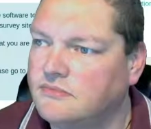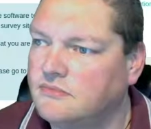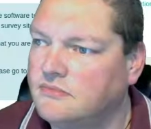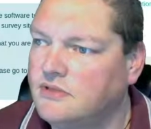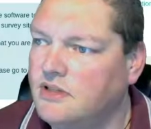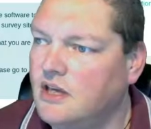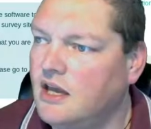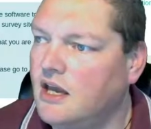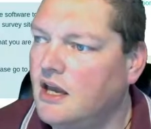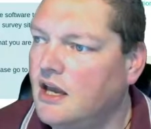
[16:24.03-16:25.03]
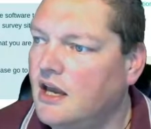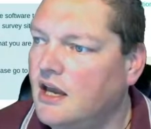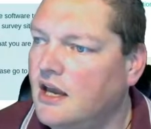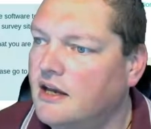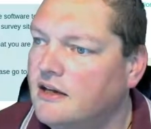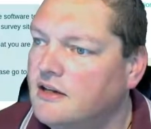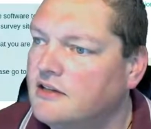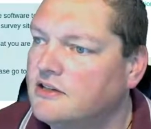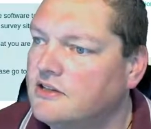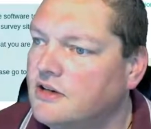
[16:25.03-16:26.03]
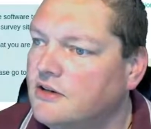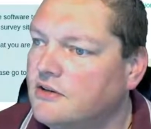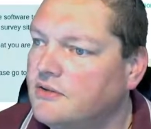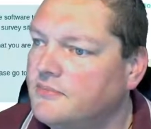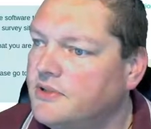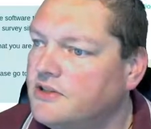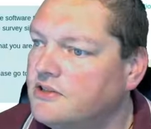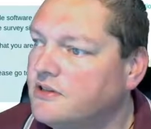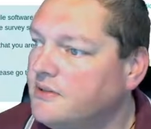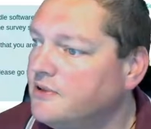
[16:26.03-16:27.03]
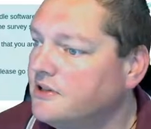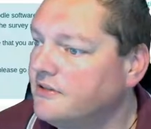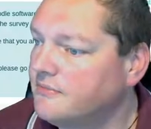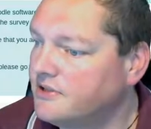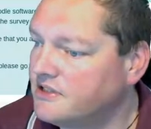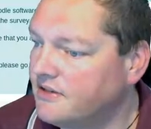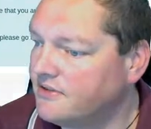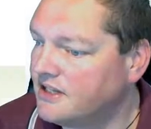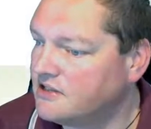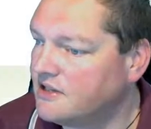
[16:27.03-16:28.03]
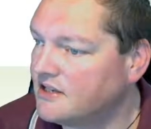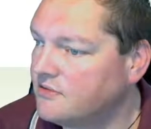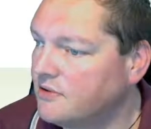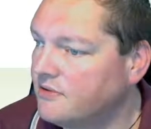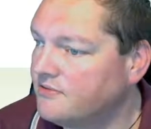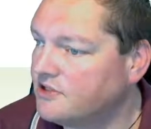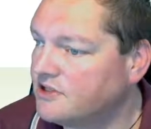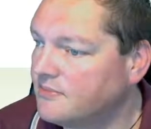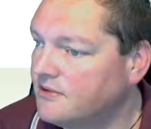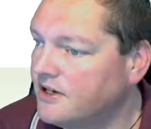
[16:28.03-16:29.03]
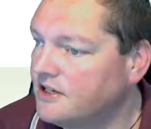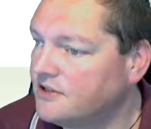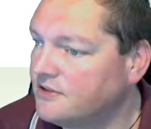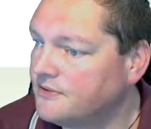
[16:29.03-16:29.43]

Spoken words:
Yeah. So, because 3.11.7, that's what we've just upgraded to.